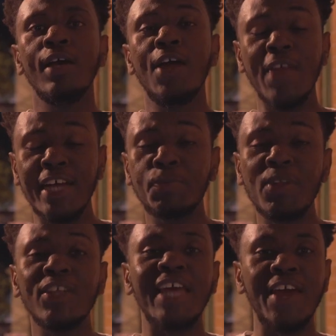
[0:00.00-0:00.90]
And that's
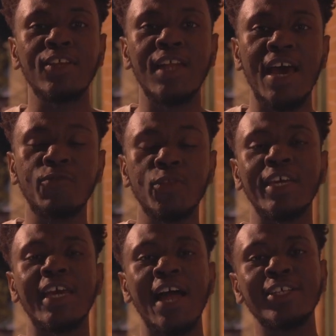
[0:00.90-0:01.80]
been the day in the life with
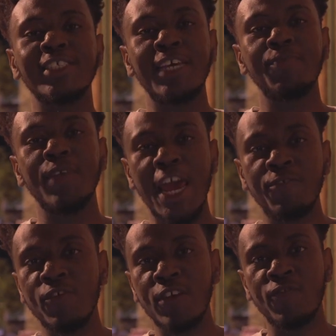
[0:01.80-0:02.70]
the Galaxy
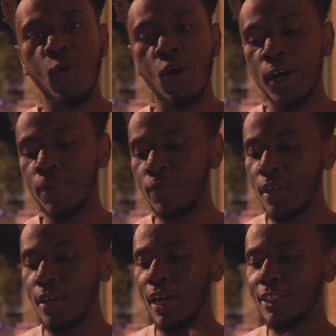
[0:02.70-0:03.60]
A54.
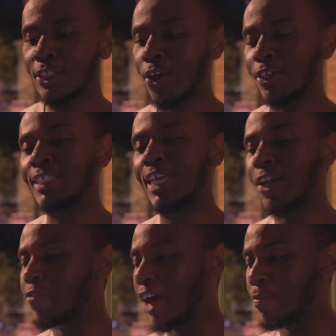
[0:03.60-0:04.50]
It's currently
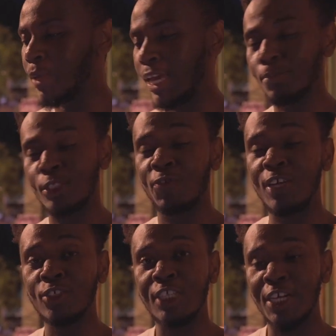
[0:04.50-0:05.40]
10:05 p.m., just
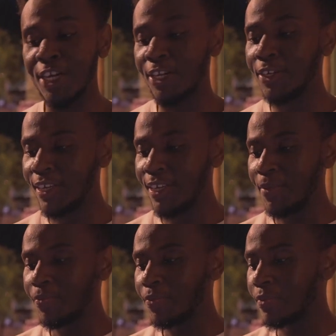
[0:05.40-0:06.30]
finished dinner,
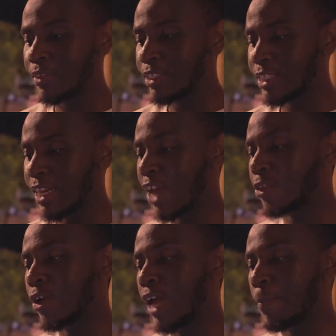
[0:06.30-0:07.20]
sitting at
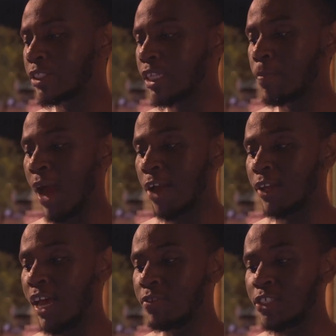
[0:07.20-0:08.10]
39% of battery
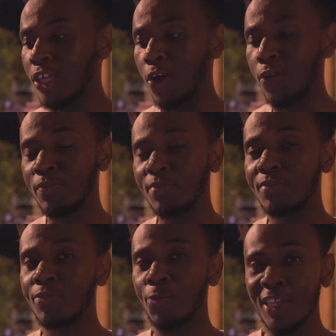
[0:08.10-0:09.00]
life. So
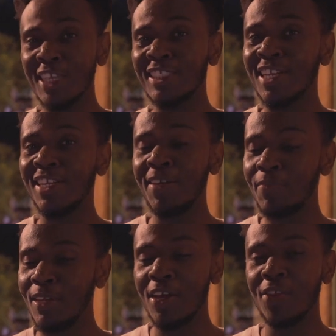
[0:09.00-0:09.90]
realistically,
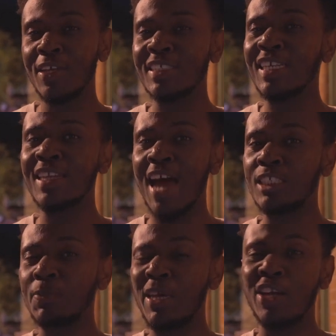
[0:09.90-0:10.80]
this can
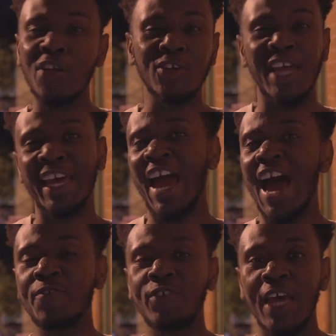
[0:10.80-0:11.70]
last me another like
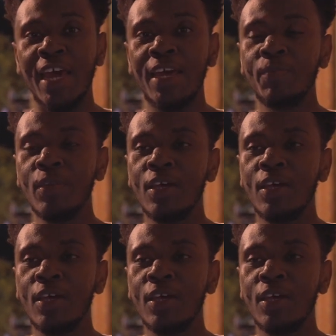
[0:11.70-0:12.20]
half day.